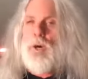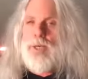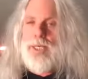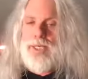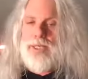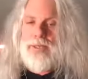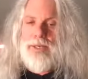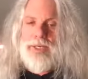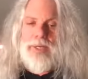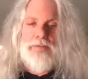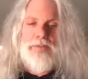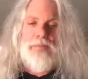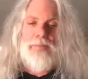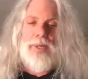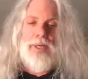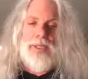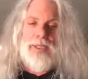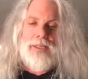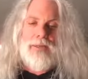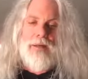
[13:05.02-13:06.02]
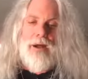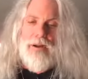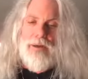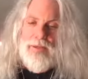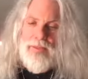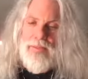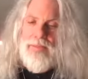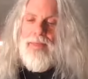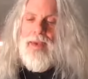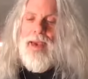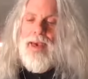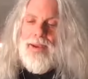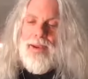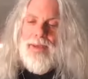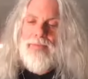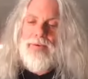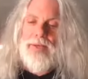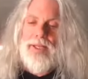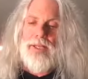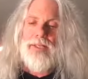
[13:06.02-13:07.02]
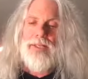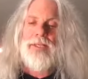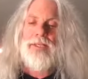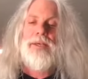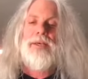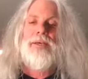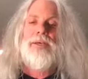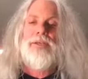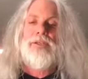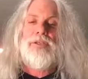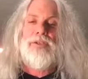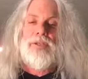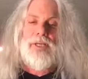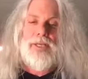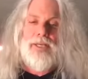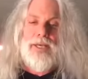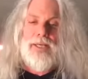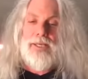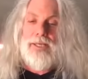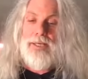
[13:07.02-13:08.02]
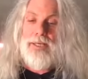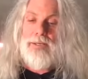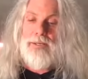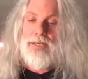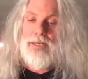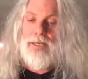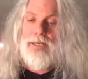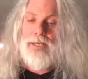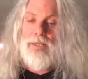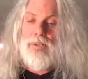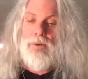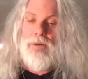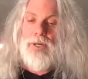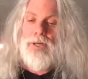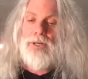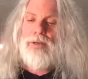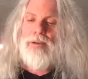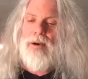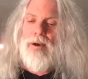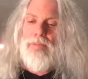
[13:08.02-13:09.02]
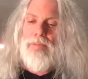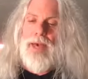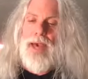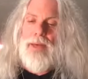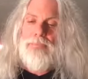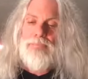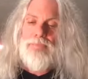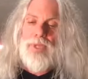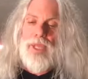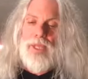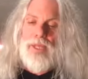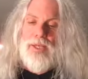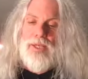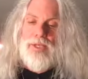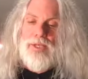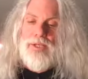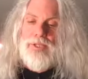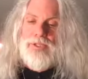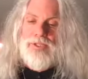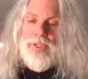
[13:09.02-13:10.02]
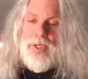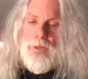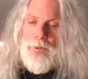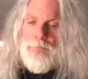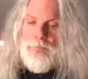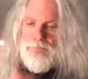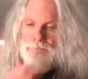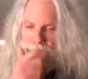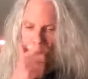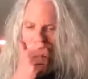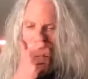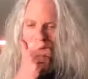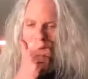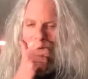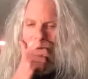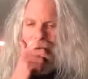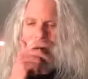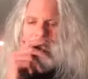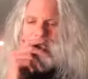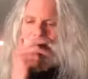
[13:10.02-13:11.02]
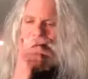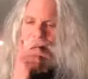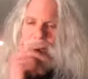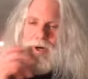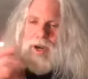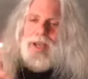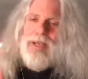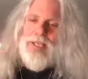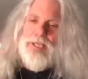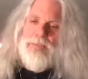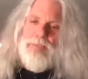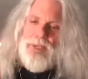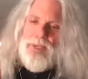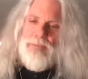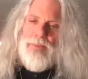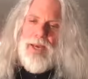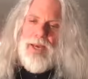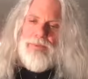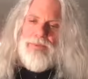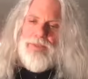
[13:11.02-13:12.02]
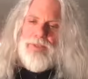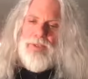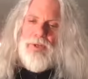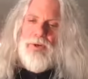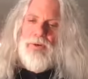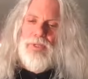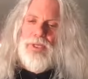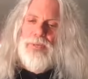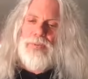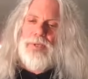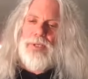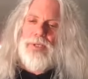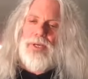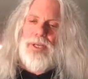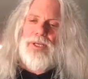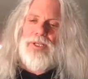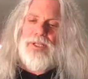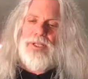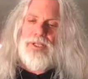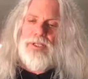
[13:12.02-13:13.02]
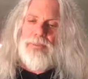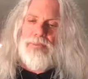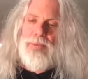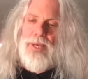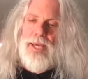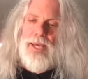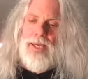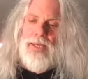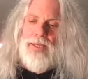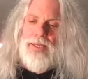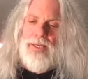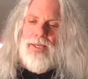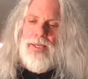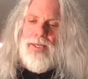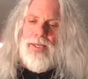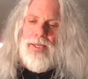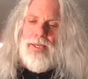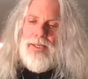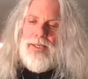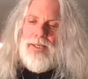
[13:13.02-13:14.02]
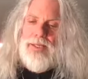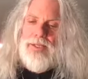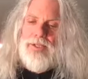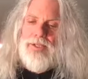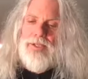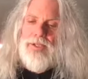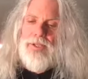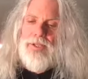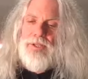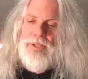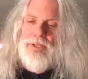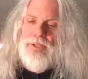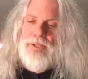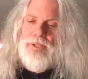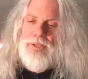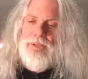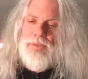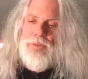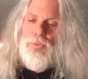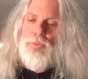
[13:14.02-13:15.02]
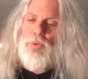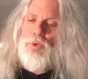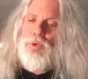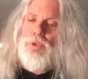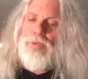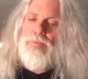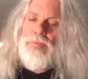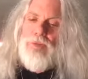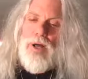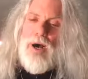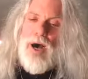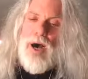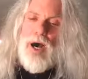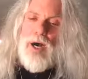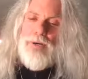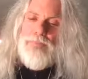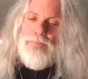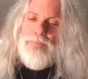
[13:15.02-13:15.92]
hearing. If you've been here longer than that, evidently you can get a hearing and a lawyer and all that. So what strikes me about this whole immigration debate is the rule of law.